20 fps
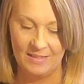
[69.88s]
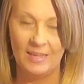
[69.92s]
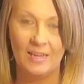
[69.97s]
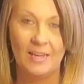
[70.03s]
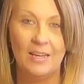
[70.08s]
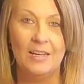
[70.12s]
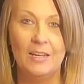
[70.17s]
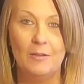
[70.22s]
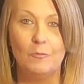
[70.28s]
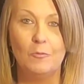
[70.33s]

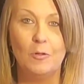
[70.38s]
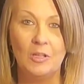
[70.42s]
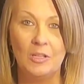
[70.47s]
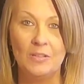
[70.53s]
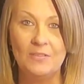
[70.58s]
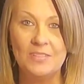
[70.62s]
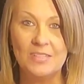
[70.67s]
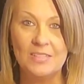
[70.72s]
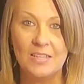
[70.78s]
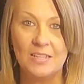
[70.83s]
a roll
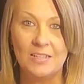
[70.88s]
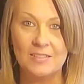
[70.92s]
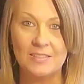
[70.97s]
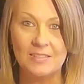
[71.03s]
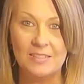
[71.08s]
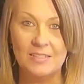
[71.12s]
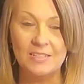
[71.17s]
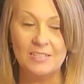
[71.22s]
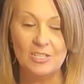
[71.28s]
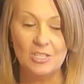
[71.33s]
of
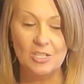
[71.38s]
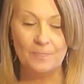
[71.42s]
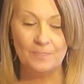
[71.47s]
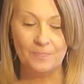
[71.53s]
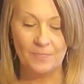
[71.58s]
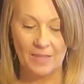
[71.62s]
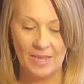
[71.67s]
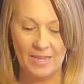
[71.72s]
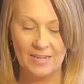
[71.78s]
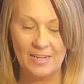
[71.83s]
sausage,
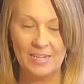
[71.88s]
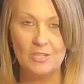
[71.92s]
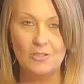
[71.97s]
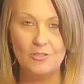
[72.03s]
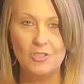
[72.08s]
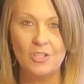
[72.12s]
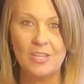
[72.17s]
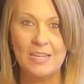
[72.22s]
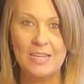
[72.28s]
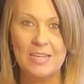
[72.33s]
and I
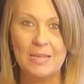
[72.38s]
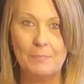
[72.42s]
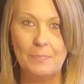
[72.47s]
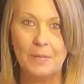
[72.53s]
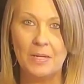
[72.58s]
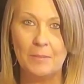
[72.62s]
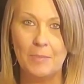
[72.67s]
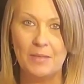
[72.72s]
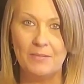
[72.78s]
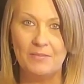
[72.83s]
usually get
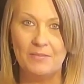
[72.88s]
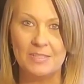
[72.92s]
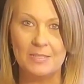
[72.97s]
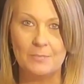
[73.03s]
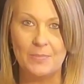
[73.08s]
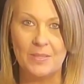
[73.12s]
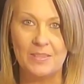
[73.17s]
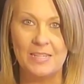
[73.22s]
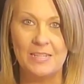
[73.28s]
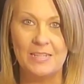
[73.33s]
Bob Evans,
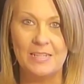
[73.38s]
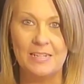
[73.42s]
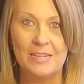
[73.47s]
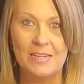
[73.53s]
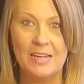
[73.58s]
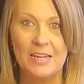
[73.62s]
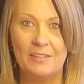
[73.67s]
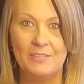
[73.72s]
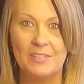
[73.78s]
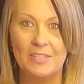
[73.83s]
but they didn't
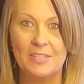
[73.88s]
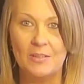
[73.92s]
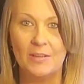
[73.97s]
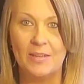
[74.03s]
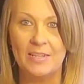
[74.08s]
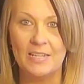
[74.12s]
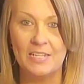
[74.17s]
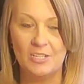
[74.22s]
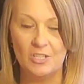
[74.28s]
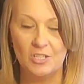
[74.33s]
have it, so I
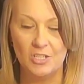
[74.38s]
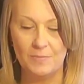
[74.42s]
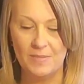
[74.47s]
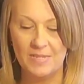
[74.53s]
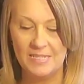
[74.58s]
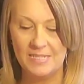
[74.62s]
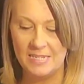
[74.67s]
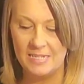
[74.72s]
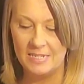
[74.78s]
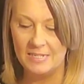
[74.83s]
got Jimmy
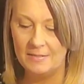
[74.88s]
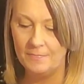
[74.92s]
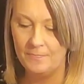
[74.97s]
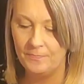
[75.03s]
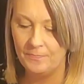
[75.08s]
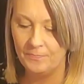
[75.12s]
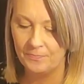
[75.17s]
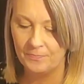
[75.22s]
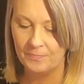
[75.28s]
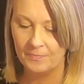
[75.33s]
Dean.
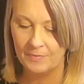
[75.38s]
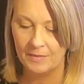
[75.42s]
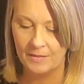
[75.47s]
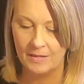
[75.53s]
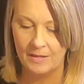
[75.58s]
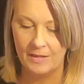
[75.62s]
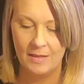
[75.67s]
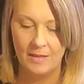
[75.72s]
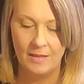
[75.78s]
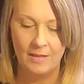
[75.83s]

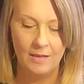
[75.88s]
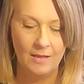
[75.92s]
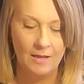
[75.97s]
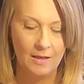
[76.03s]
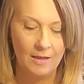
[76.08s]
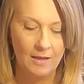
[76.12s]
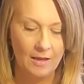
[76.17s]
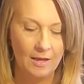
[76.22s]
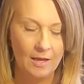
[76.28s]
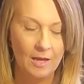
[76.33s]

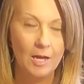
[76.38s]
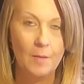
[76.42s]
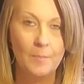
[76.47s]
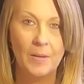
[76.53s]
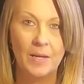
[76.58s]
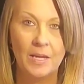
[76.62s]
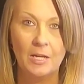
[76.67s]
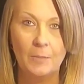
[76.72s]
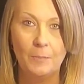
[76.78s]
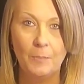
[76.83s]
A
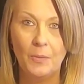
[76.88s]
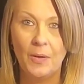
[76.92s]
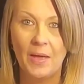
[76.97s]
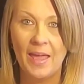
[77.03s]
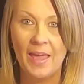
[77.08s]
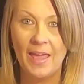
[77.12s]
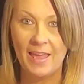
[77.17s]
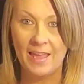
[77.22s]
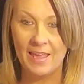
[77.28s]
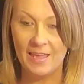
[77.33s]
couple
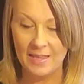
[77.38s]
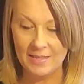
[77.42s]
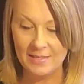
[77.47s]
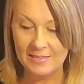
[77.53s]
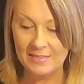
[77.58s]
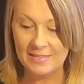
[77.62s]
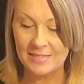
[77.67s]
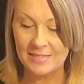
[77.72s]
eggs,